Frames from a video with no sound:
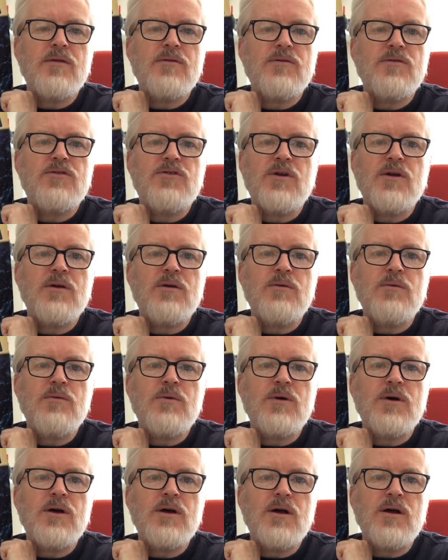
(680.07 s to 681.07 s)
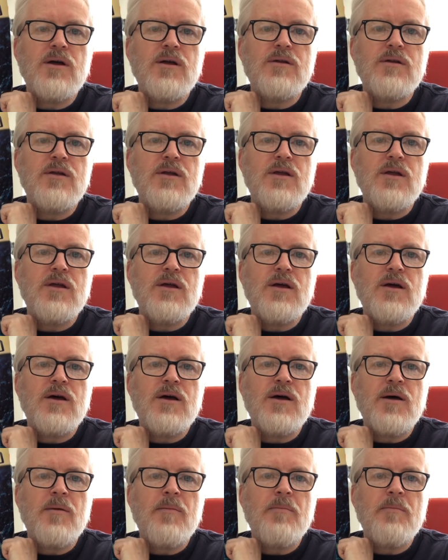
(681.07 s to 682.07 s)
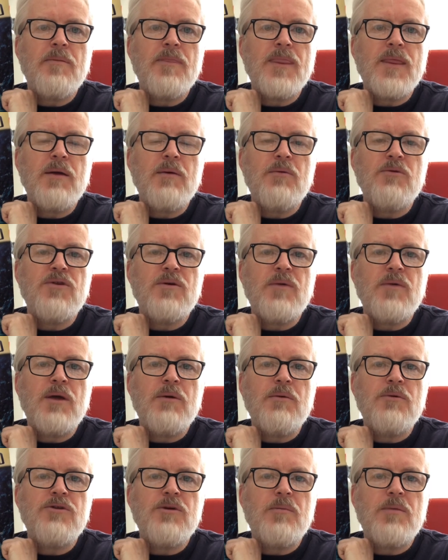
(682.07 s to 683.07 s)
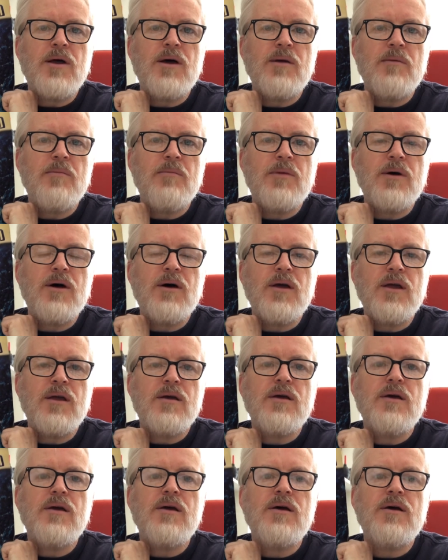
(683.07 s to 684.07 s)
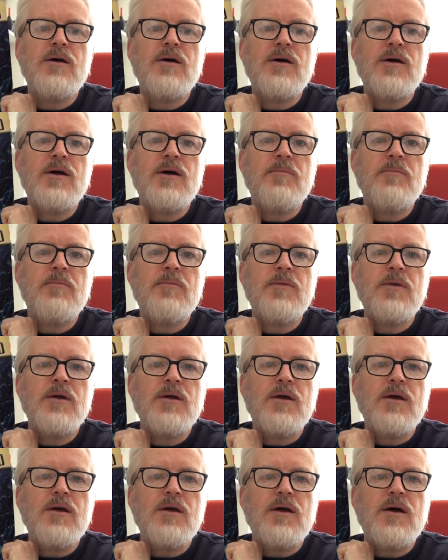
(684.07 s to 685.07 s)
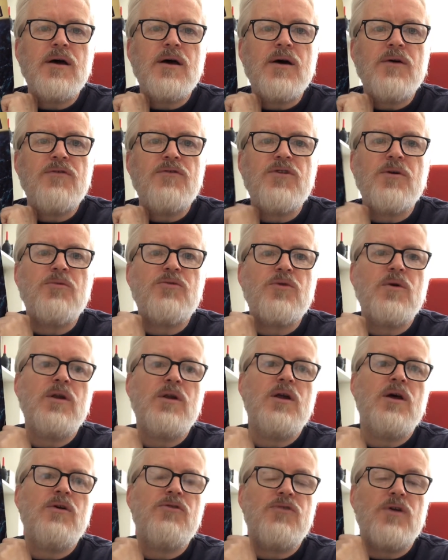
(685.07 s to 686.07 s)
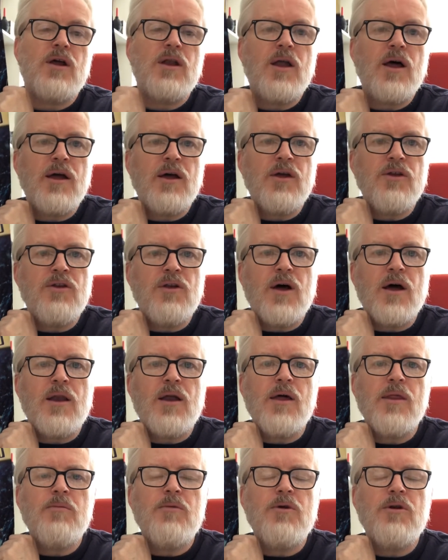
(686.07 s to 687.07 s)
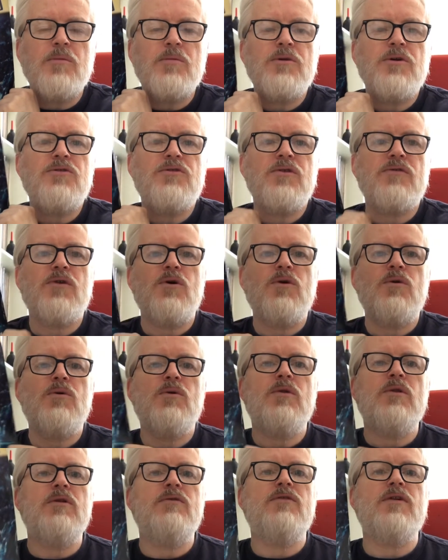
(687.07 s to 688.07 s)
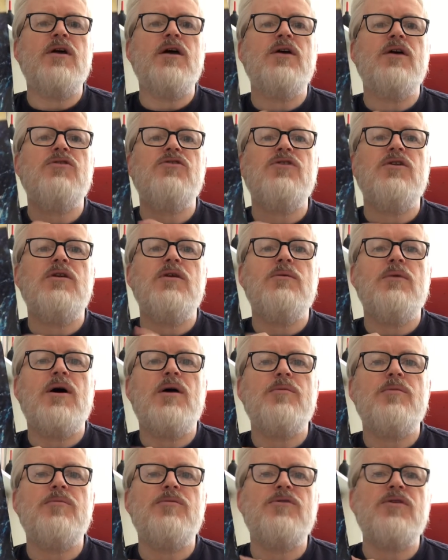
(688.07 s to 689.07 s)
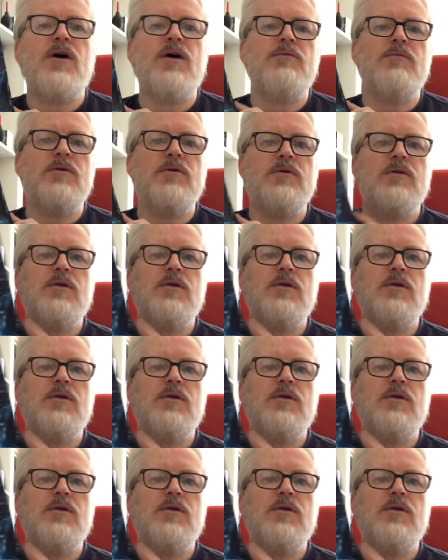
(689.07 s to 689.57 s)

So it was a blind buy. I've subsequently asked, I like the Moody Blues, and I've got all of their studio albums. I haven't.